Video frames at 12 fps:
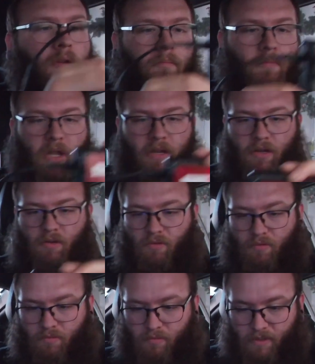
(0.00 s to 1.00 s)

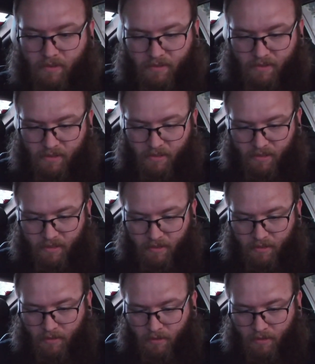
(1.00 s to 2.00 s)
Menu, let's see.